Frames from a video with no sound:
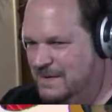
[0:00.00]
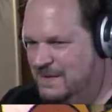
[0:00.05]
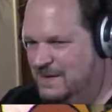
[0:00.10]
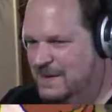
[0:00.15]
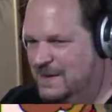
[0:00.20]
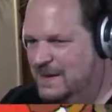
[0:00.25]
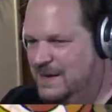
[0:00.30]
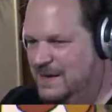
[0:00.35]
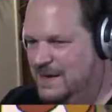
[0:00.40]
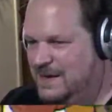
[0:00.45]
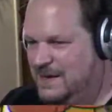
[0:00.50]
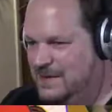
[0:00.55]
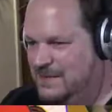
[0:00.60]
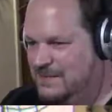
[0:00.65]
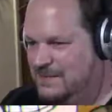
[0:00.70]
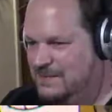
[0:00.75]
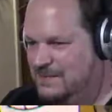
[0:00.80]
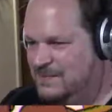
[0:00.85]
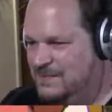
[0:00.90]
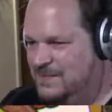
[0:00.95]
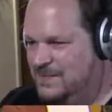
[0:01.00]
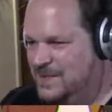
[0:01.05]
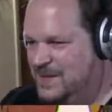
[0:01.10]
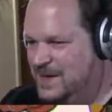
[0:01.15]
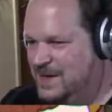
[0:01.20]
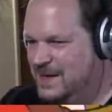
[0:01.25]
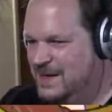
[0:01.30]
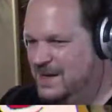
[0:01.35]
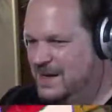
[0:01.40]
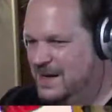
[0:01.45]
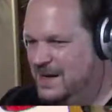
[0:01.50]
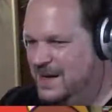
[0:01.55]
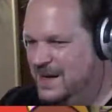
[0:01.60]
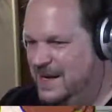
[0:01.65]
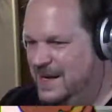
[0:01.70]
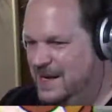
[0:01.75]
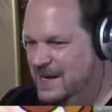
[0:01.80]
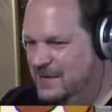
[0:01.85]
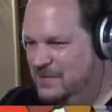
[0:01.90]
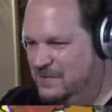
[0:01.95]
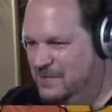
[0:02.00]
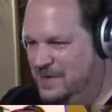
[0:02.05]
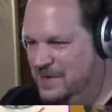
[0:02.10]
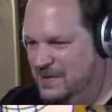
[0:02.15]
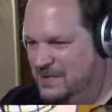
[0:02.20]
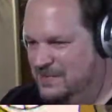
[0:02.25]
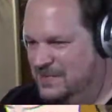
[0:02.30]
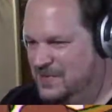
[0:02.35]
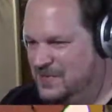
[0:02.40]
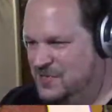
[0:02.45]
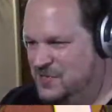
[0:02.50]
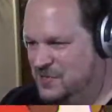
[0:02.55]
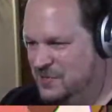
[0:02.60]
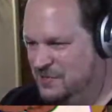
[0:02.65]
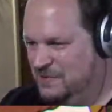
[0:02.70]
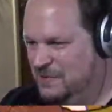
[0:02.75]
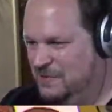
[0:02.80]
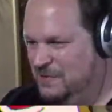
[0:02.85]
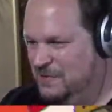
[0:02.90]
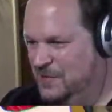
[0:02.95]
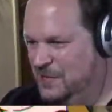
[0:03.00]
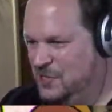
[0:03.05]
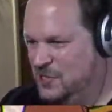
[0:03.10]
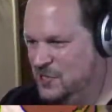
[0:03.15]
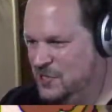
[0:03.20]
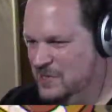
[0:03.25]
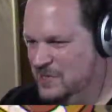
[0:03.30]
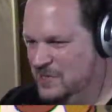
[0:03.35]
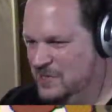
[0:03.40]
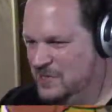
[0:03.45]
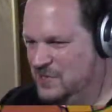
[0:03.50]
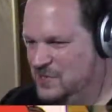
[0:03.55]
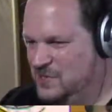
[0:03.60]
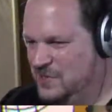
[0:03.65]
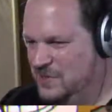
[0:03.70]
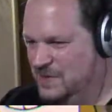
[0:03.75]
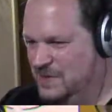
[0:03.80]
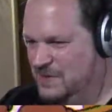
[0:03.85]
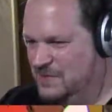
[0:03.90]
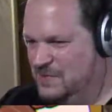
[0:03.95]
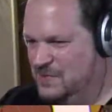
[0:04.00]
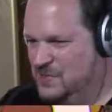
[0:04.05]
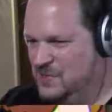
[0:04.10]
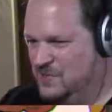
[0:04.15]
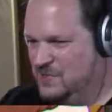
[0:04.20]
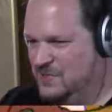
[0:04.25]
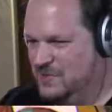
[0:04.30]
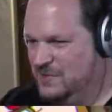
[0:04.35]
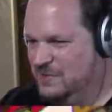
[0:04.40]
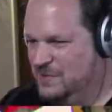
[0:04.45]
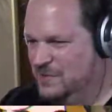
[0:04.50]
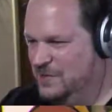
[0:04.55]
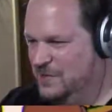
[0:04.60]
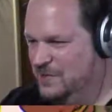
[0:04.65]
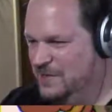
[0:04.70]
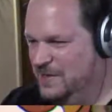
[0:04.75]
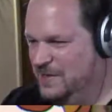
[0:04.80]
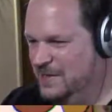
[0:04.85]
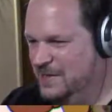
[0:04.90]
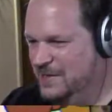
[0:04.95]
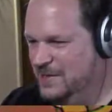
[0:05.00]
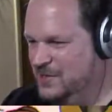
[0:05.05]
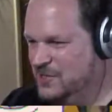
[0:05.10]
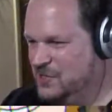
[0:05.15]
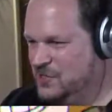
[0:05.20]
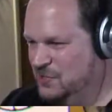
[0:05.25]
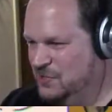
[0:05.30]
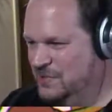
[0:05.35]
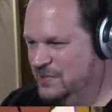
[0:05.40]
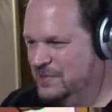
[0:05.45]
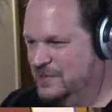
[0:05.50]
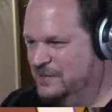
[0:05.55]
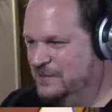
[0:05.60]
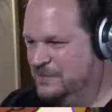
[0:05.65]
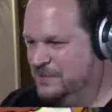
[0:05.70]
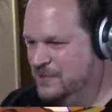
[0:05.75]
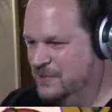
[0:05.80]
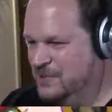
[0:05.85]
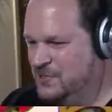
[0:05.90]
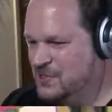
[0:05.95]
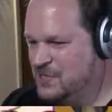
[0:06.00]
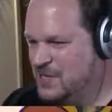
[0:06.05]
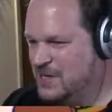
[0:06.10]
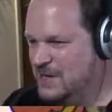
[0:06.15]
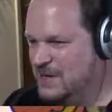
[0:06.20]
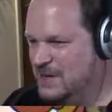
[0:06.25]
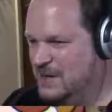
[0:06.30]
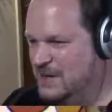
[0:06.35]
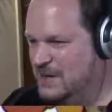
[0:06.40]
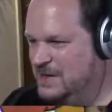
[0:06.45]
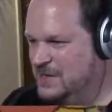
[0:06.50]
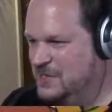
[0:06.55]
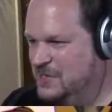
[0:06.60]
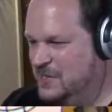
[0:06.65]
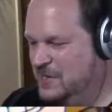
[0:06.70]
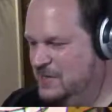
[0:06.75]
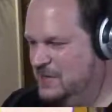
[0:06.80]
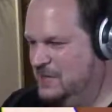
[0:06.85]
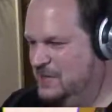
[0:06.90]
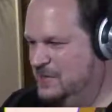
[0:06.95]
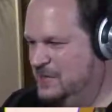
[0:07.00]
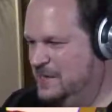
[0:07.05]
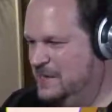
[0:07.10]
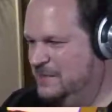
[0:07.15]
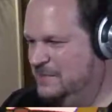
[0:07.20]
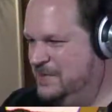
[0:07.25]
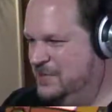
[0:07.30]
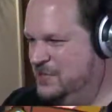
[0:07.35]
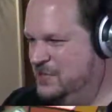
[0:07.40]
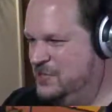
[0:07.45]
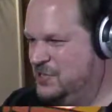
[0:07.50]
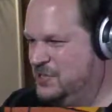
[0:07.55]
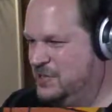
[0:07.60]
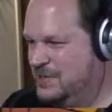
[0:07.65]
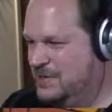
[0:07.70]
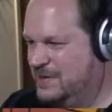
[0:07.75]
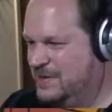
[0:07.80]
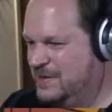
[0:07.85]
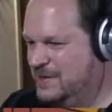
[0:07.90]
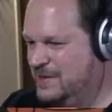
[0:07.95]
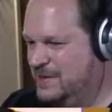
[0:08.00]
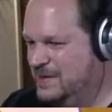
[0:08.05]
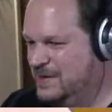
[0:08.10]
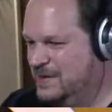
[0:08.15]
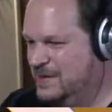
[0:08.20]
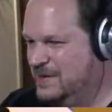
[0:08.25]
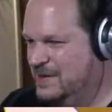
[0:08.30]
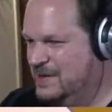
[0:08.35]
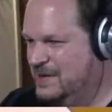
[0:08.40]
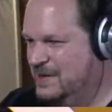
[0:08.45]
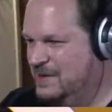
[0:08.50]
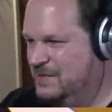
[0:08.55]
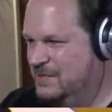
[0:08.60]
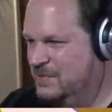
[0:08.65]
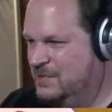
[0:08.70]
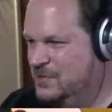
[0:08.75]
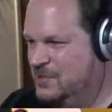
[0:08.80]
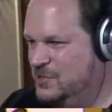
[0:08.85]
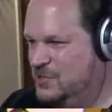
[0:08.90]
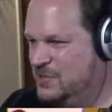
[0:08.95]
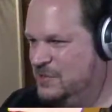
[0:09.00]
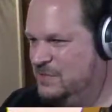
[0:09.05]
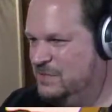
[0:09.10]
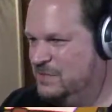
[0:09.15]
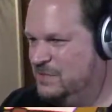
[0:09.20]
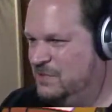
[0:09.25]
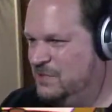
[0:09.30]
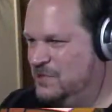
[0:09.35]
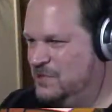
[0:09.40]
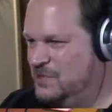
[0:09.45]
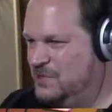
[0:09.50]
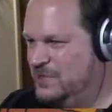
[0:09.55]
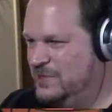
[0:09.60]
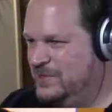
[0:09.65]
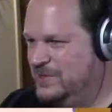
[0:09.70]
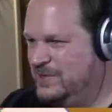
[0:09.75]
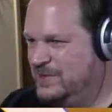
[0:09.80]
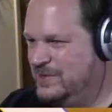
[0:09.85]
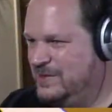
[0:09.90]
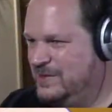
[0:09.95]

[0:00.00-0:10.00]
I hate it when I miss the reflection, because sometimes if you don't hit it soon enough, you just take the damage, which is unfortunate.